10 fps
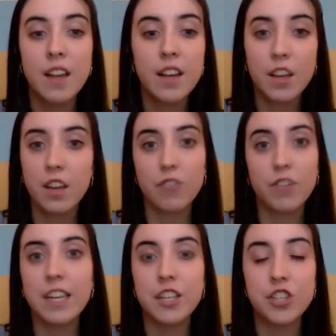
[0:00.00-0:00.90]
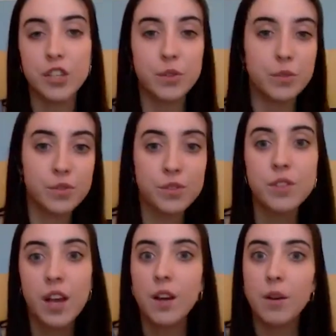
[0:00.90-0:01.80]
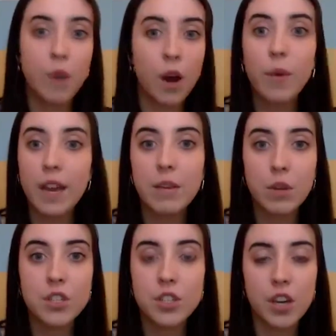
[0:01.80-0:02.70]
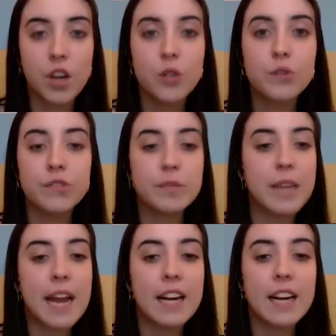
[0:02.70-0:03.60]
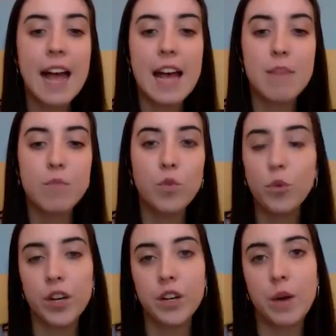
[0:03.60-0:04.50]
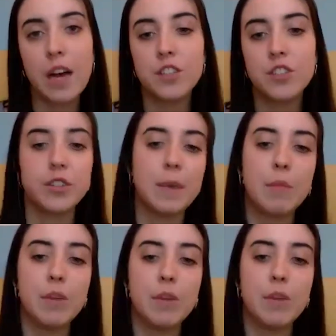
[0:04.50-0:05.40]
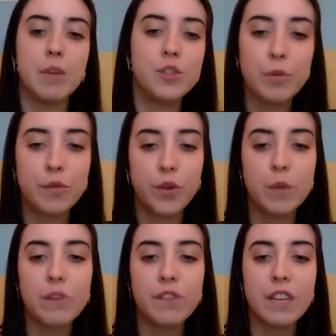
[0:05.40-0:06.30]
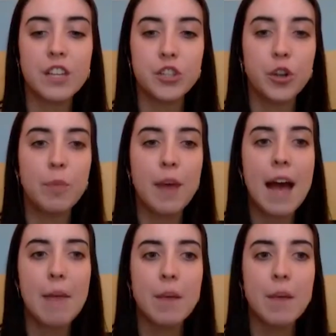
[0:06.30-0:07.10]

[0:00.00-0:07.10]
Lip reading: You can choose what way you want to go from there. One more question, or maybe two more before we finish up.